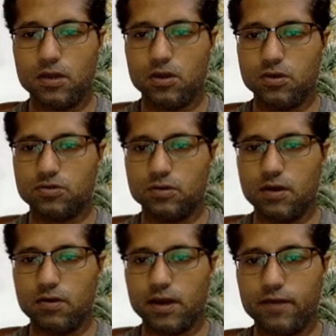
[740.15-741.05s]
So
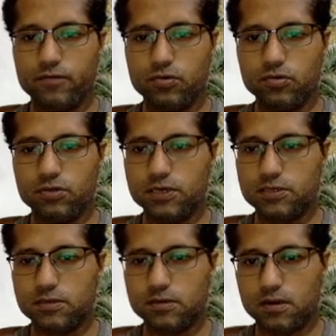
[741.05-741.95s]
now I have to do
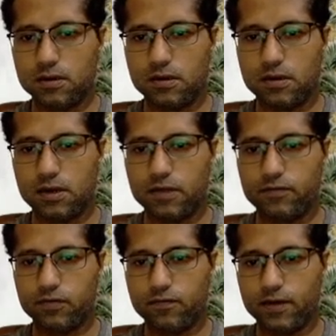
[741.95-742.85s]
this. I have
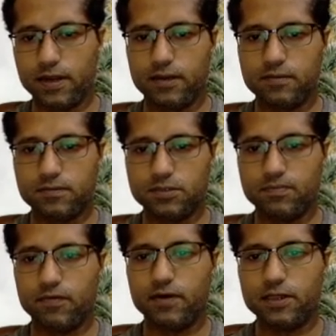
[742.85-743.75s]
to
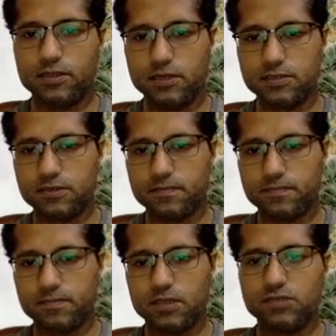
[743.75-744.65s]
simplify this.
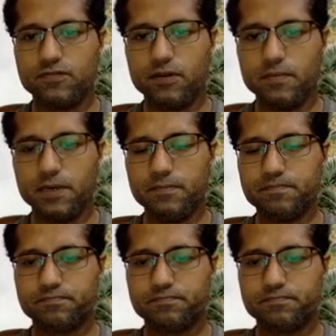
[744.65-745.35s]
This will be